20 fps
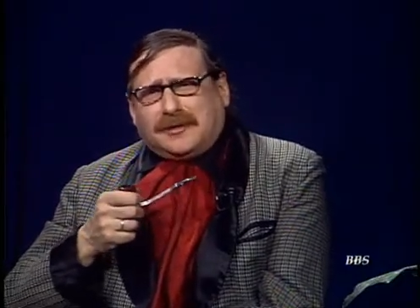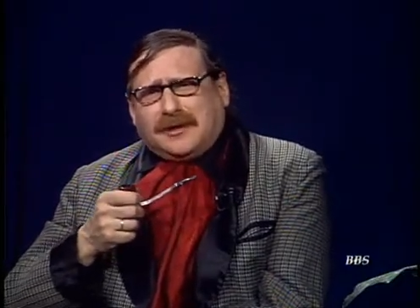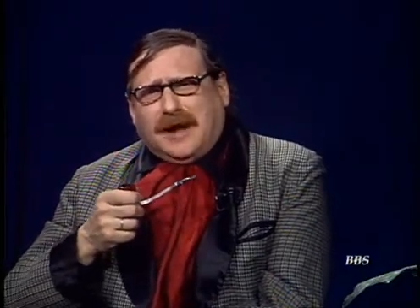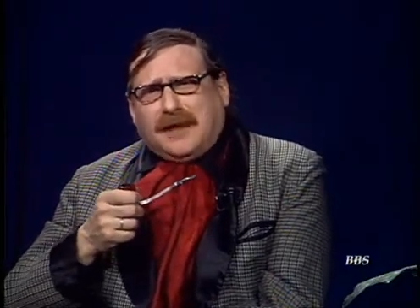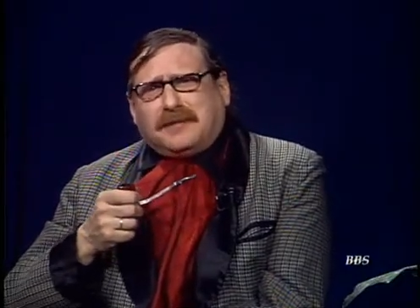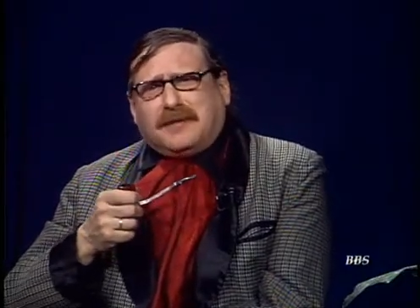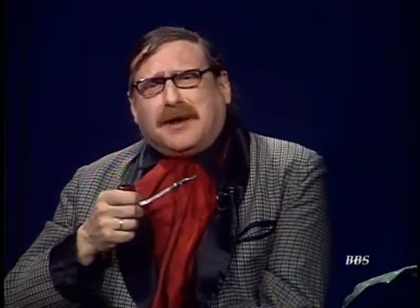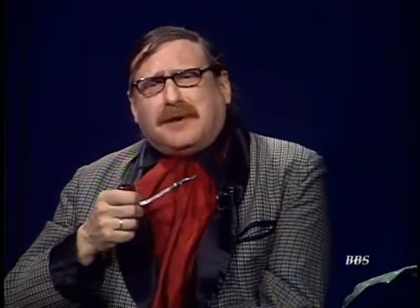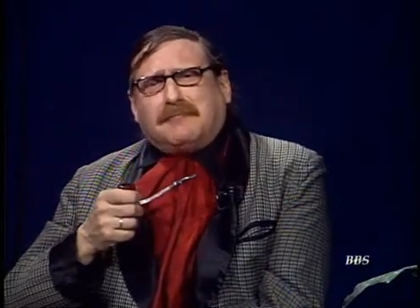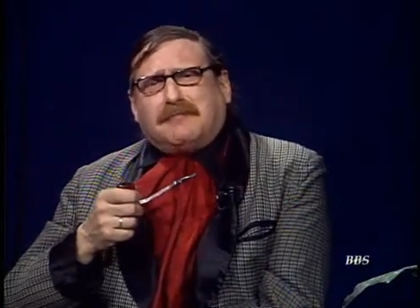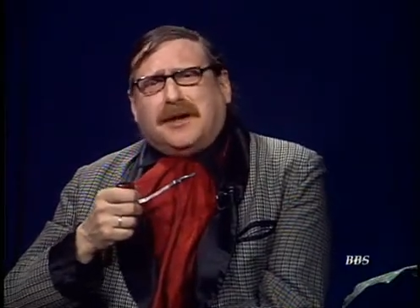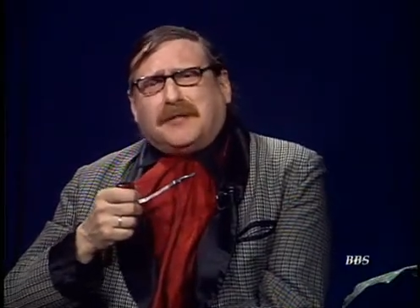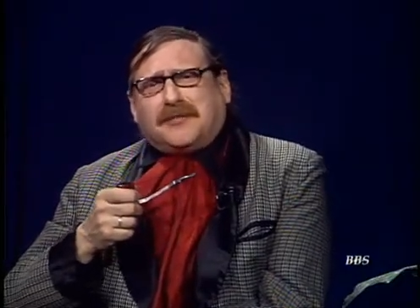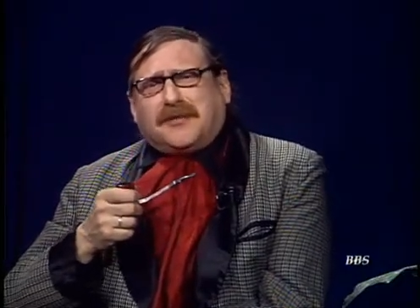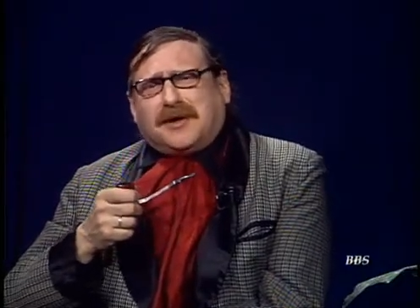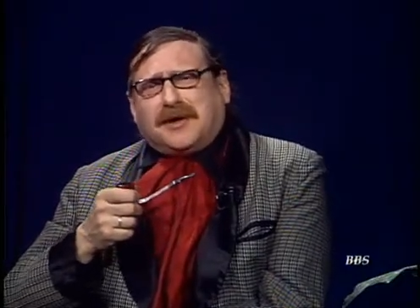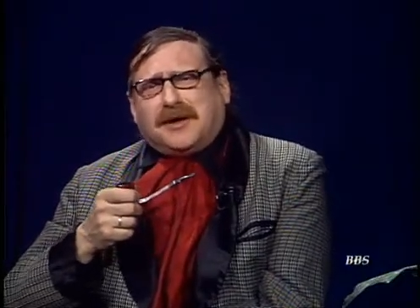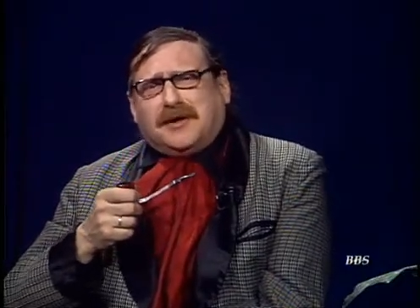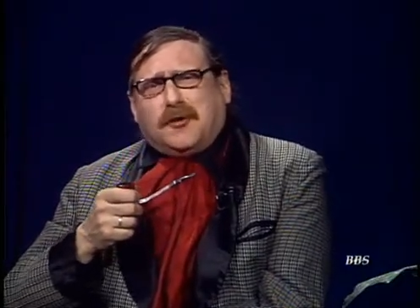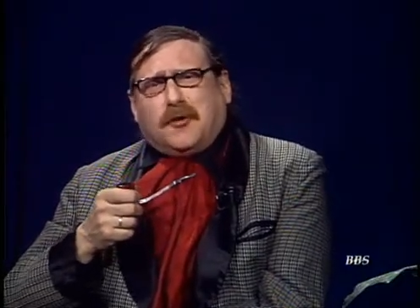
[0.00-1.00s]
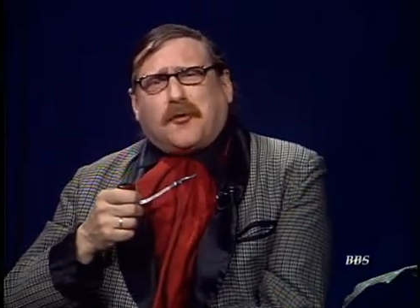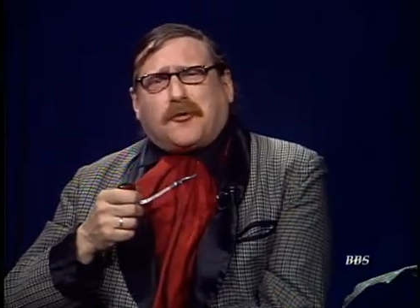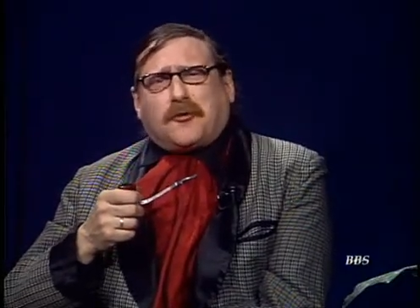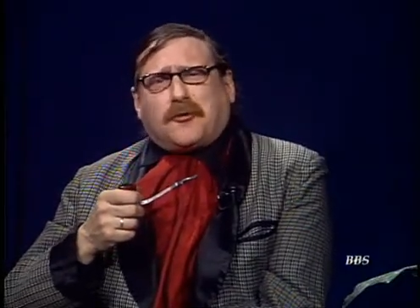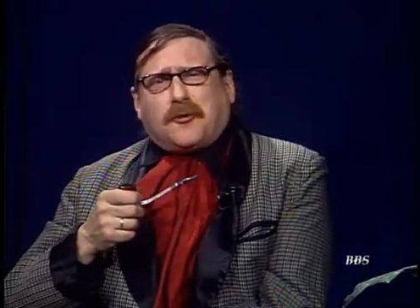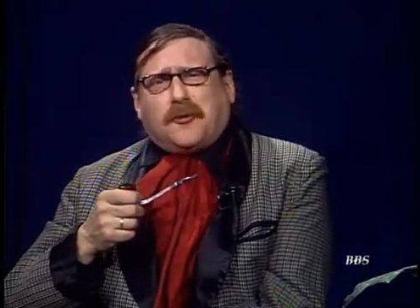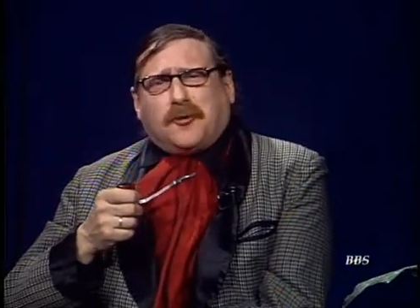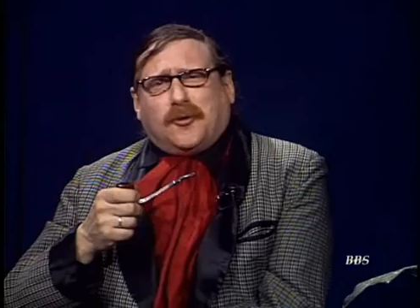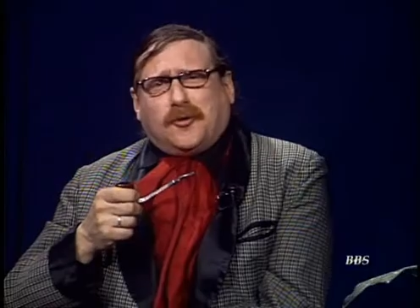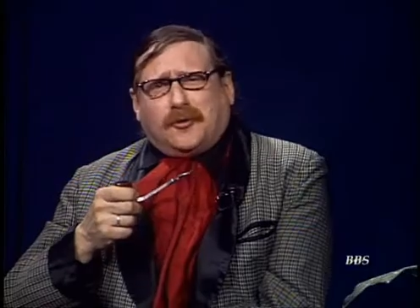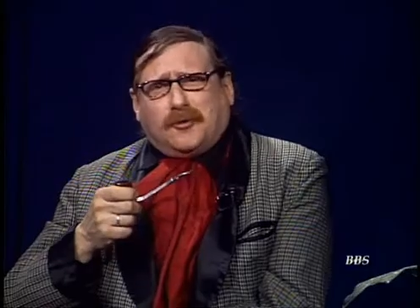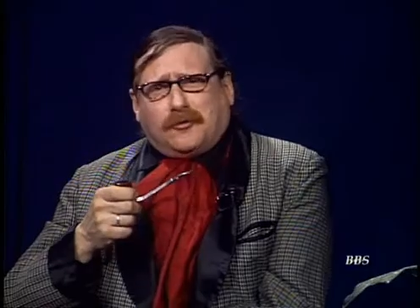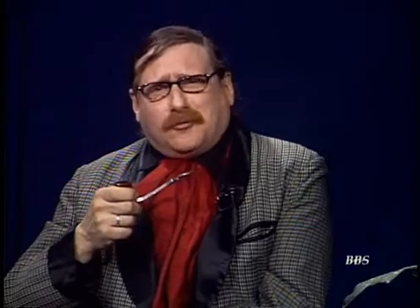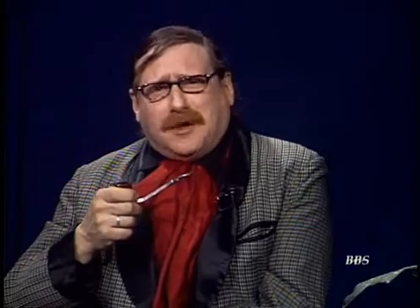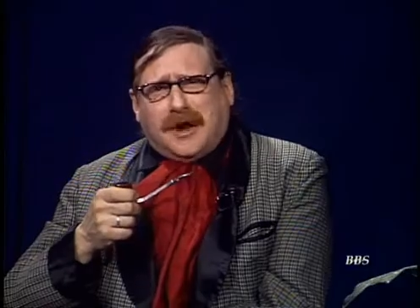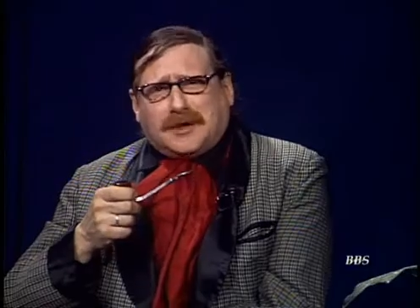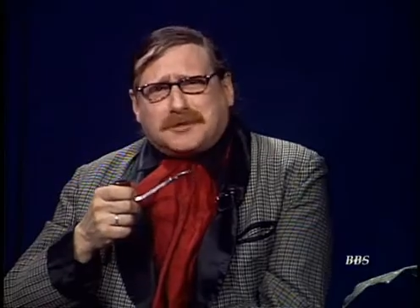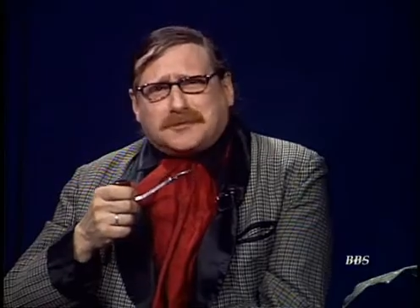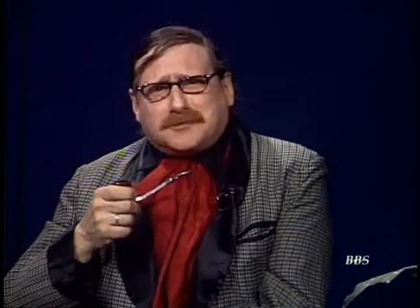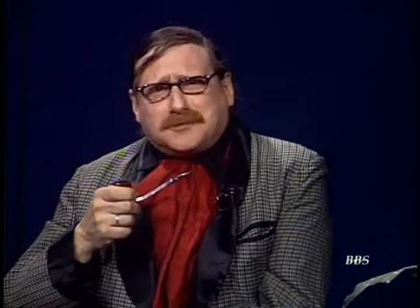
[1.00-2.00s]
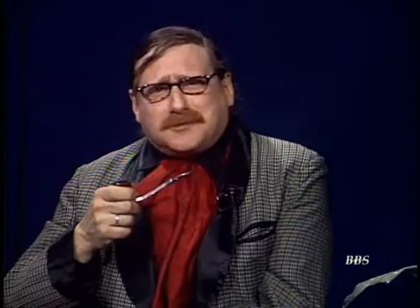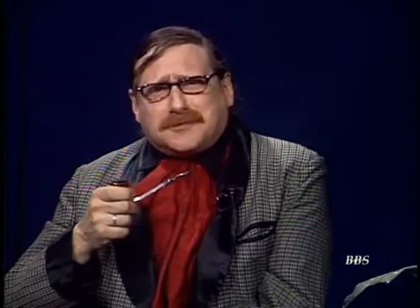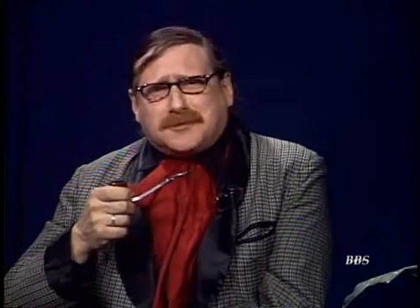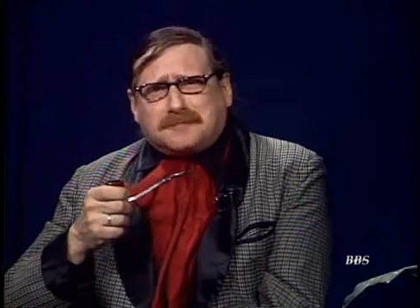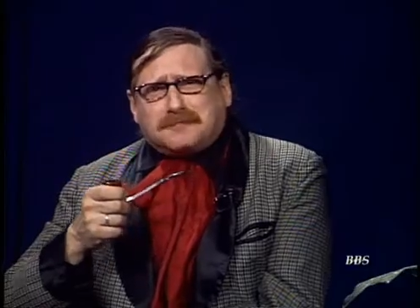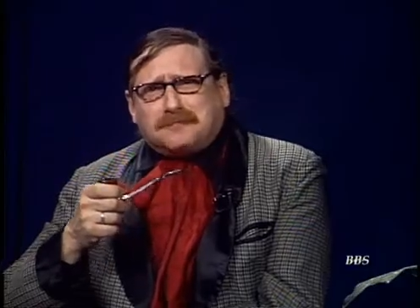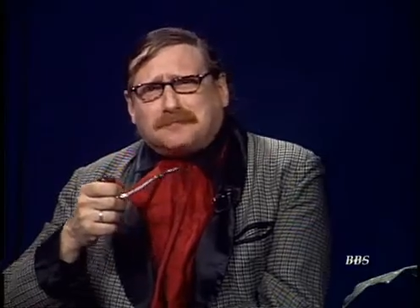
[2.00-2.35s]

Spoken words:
and their monthly gruel rations.